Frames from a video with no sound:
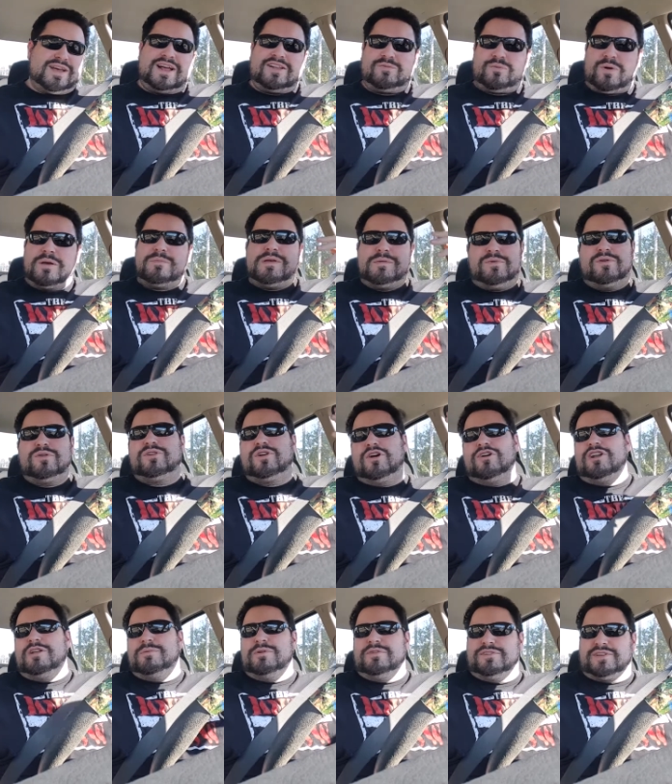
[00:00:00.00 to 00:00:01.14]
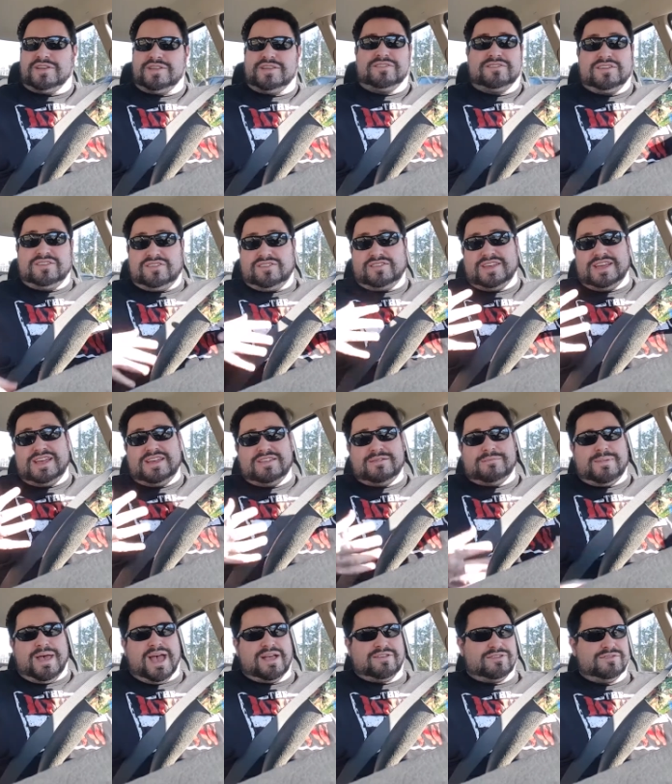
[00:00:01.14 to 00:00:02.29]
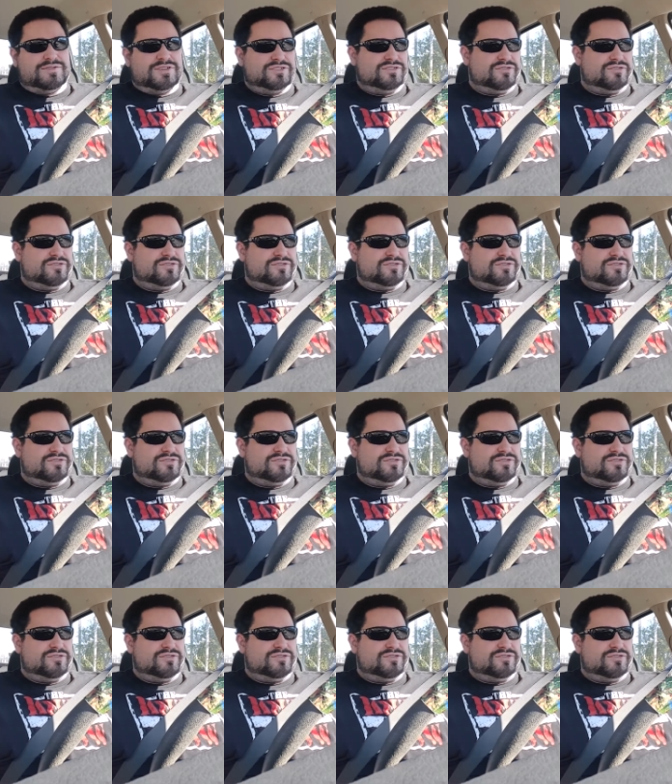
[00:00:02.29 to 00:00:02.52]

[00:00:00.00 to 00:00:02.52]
that's why people go to movies like this to see the massive